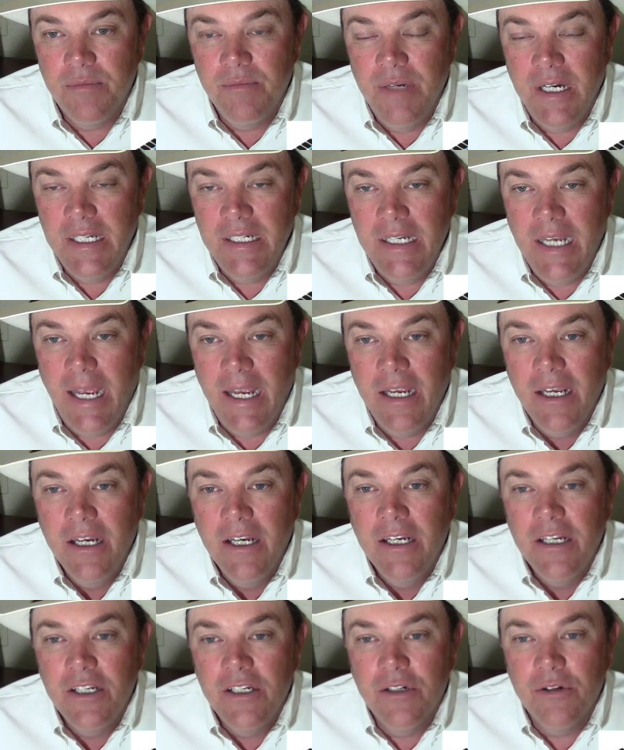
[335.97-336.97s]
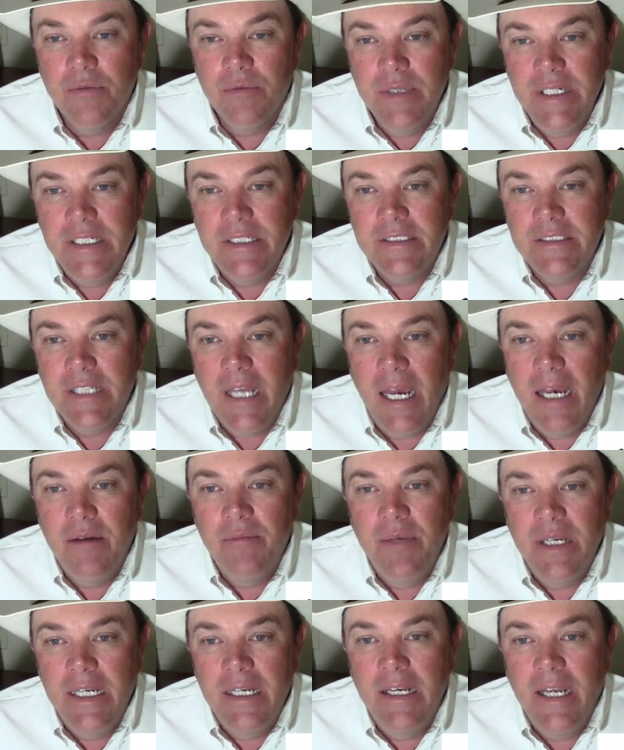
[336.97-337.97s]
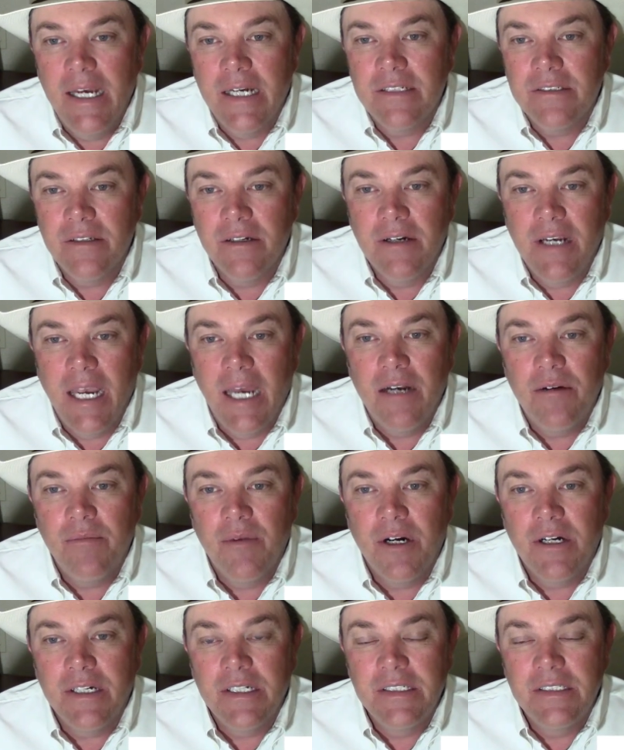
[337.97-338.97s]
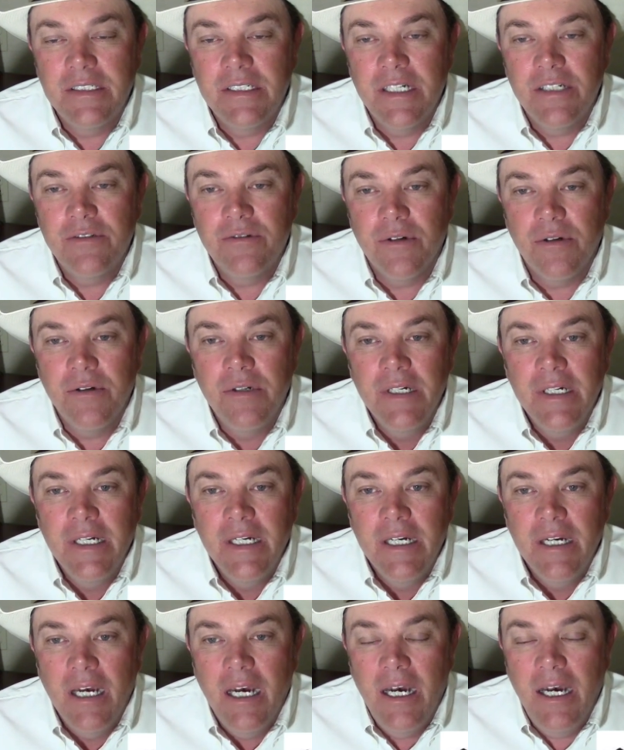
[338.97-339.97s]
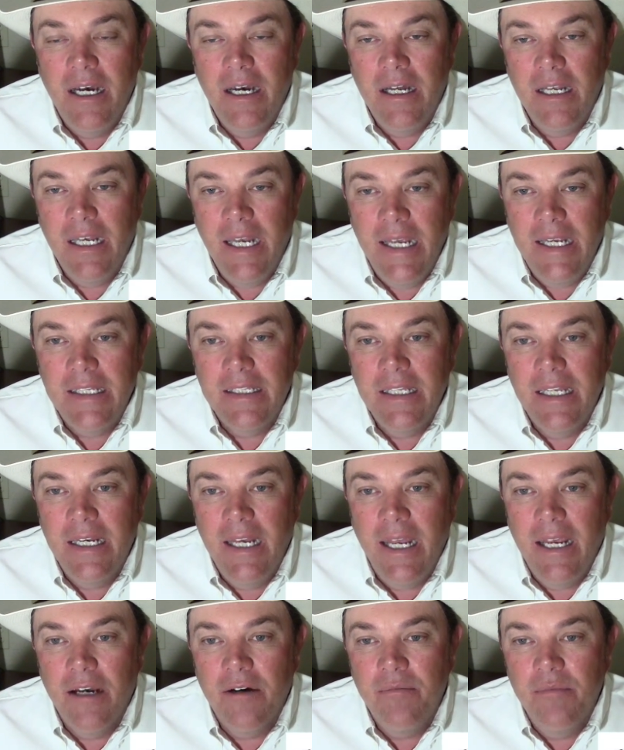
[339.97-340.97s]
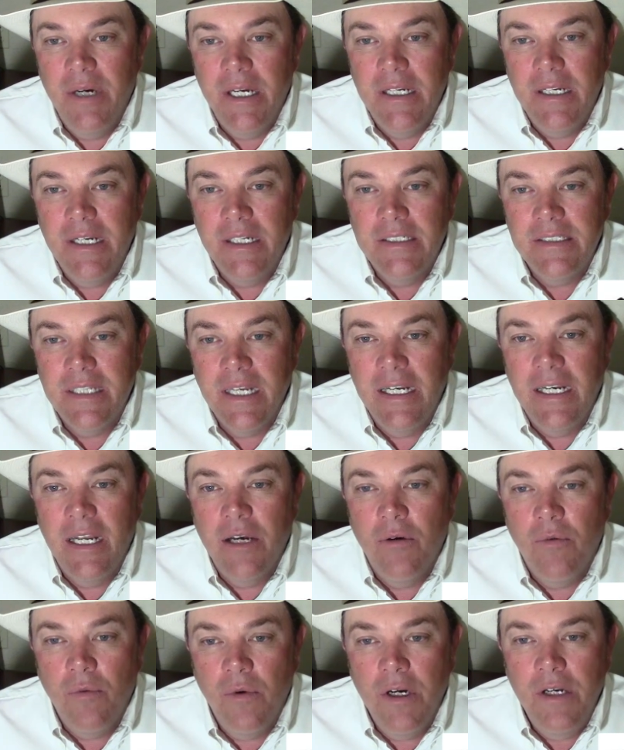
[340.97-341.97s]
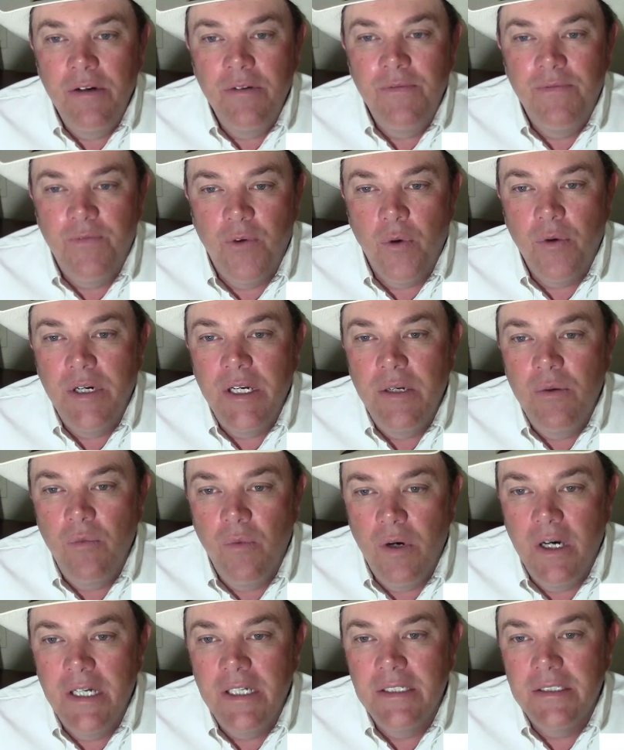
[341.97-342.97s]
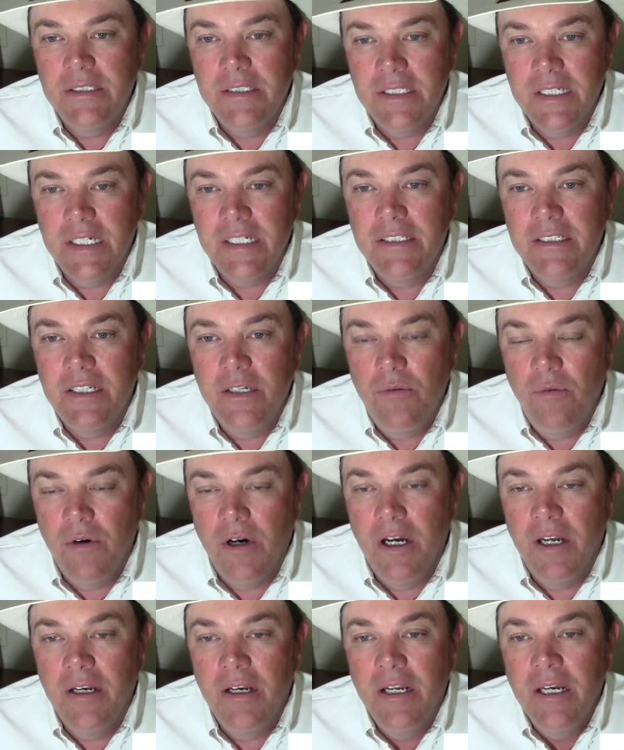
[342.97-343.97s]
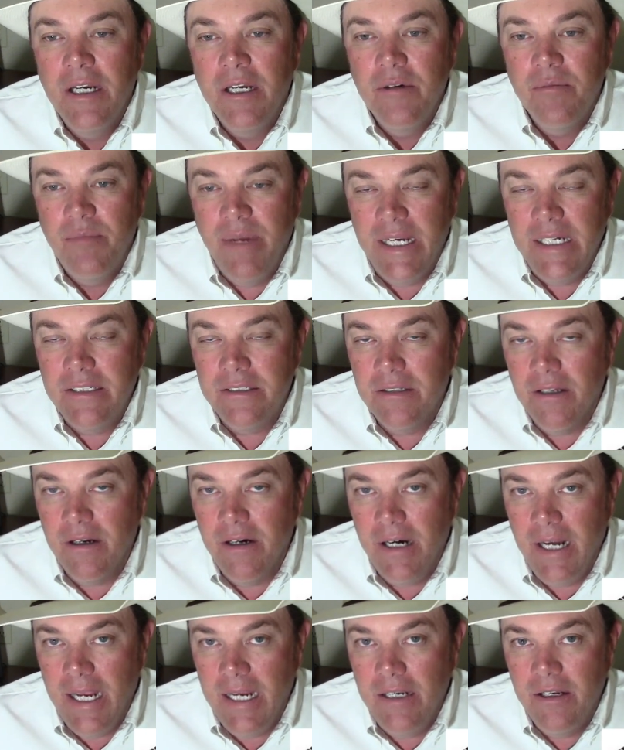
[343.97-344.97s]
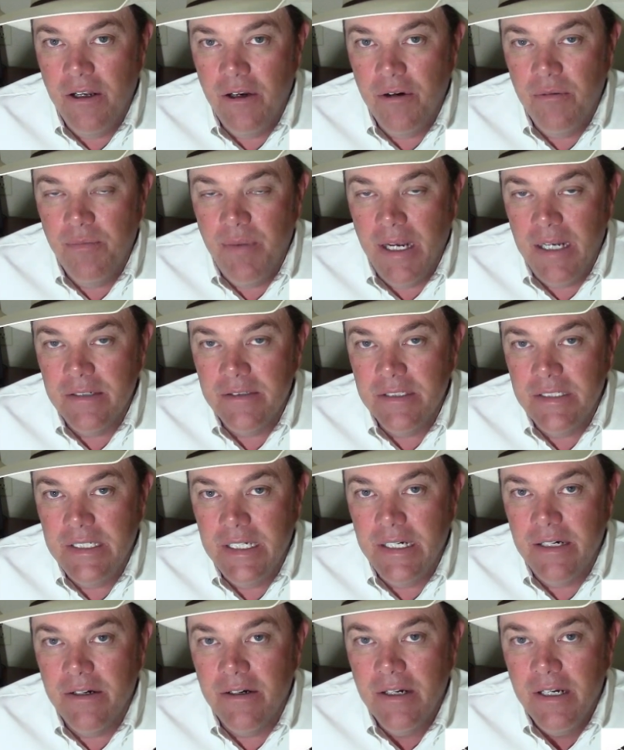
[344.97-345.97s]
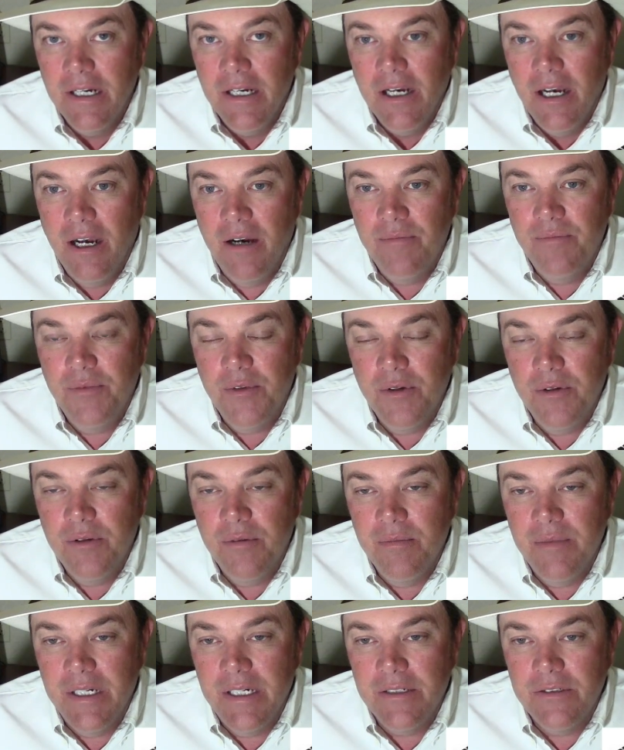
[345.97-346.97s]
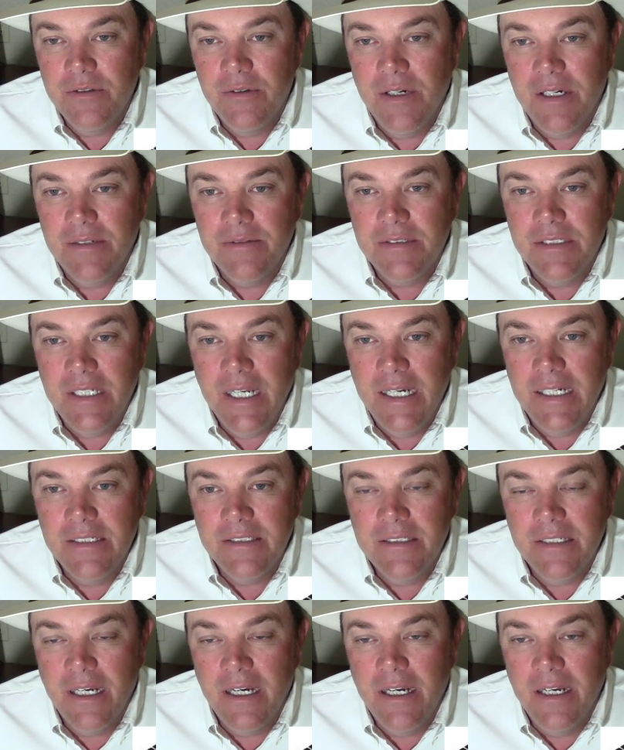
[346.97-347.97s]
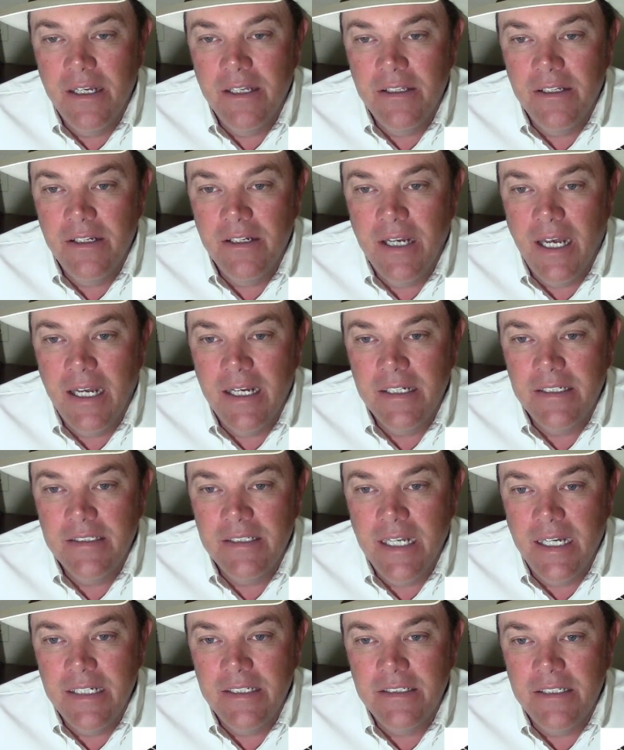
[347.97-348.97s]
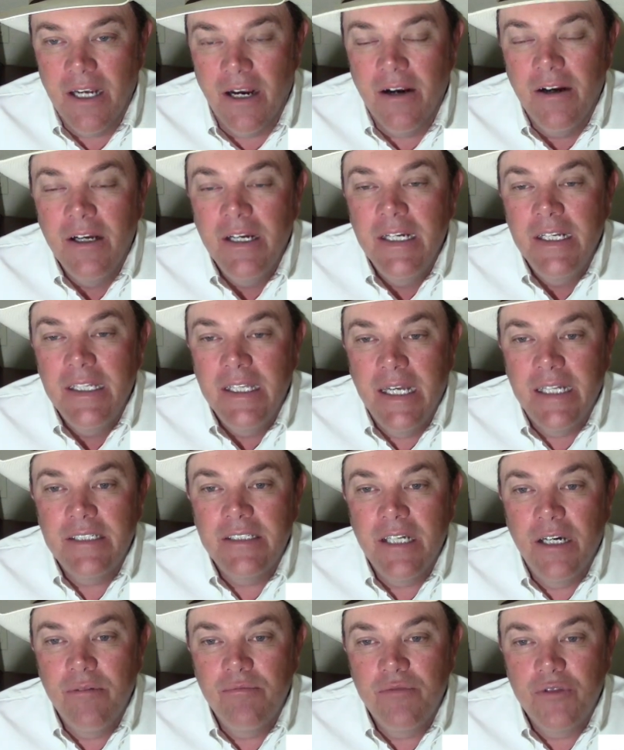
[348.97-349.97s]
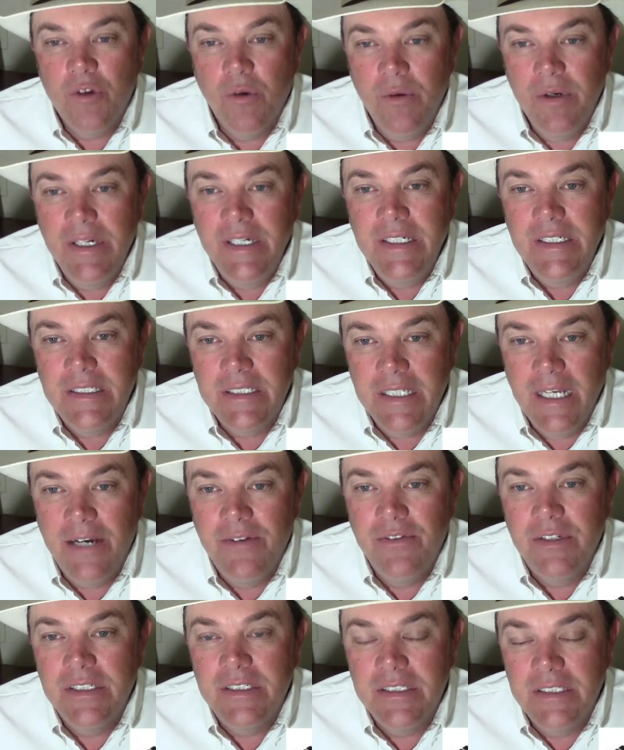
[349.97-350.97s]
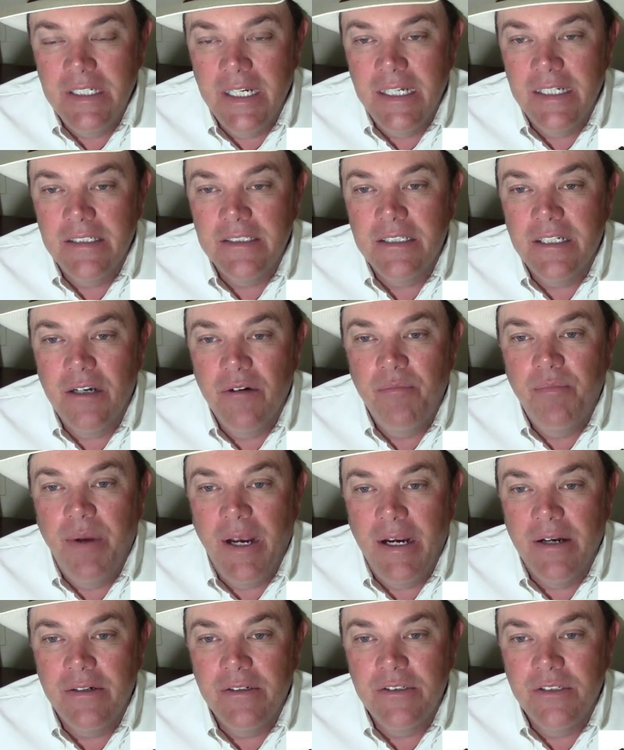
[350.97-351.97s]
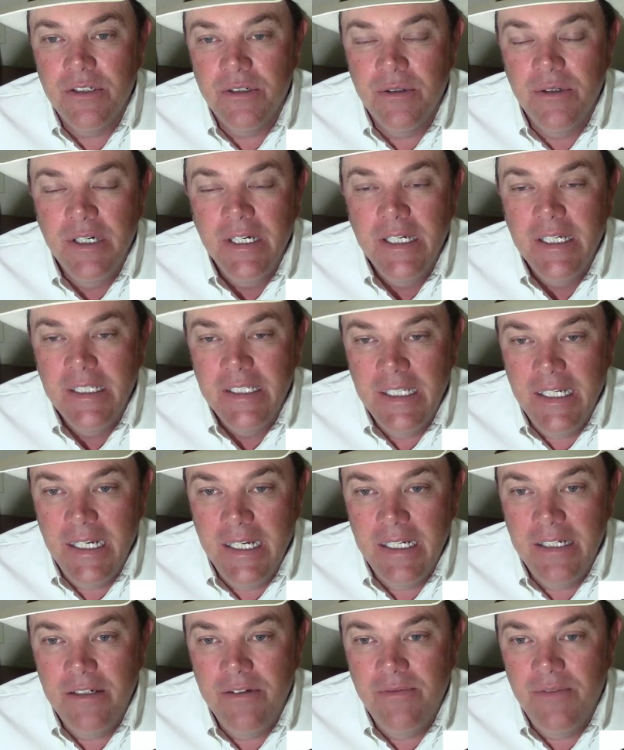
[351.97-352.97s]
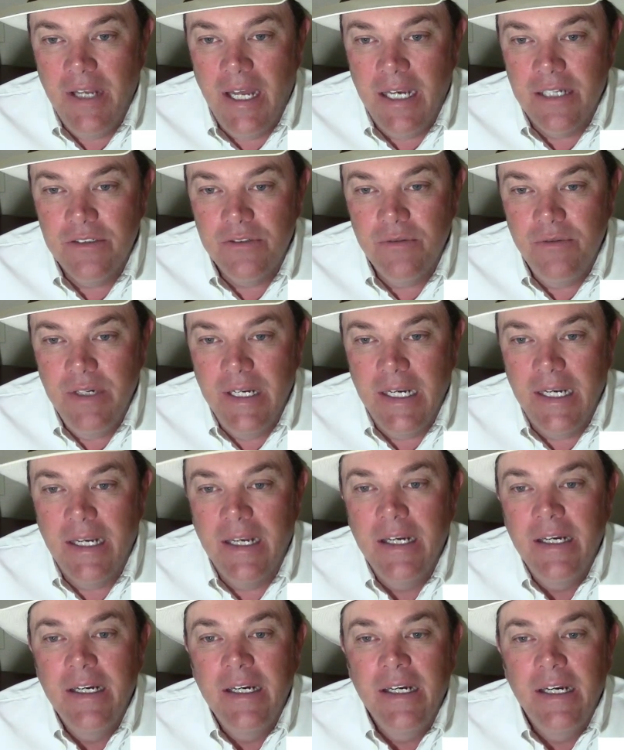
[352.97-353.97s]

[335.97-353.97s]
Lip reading: Monday. Your real-time index on Cattle Market Central late in the day on Monday sitting at 141.61 based on an 800-pound steer up through the middle 12 states of the United States there. That's up 27 cents compared to the end of last week.